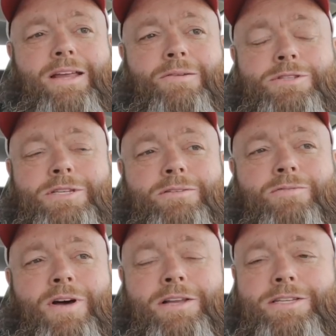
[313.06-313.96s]
it was the
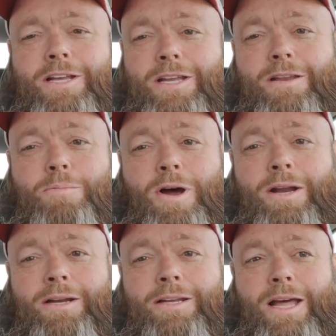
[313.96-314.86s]
volatility of the
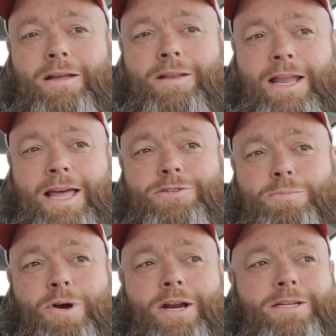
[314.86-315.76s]
product that the last two
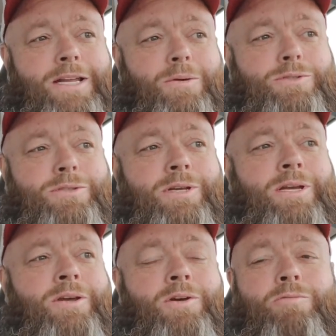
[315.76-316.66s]
products that I was
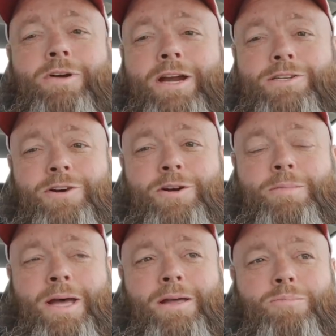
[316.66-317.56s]
really concerned
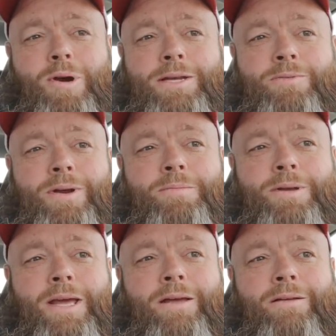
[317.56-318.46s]
about, price going up
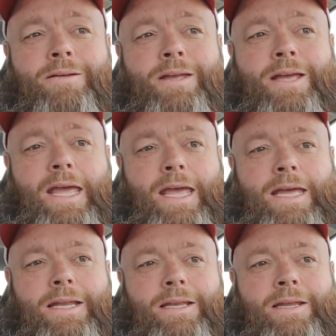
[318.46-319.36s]
and down
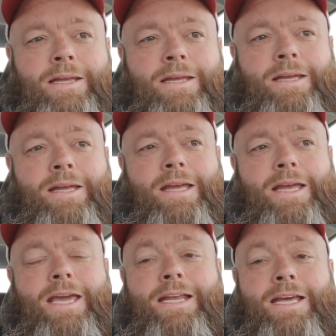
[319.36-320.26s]
and
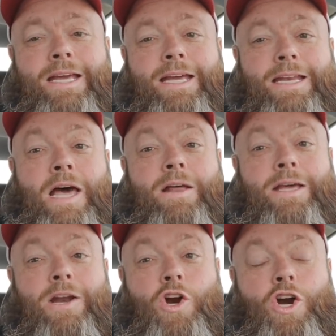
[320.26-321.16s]
getting in and getting
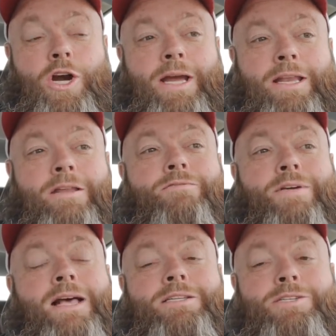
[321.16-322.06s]
out in a hurry. And the
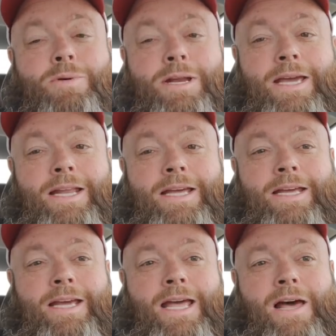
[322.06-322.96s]
fastest way to get in
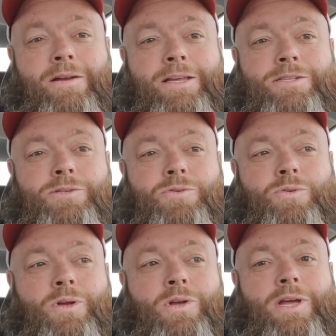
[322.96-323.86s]
and get out is to
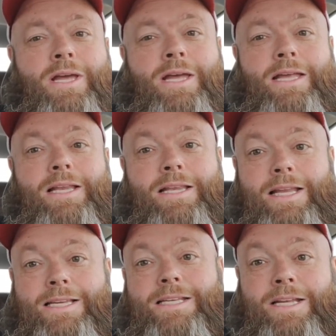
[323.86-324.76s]

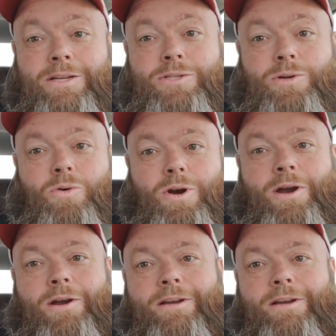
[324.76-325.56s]
list it in the store.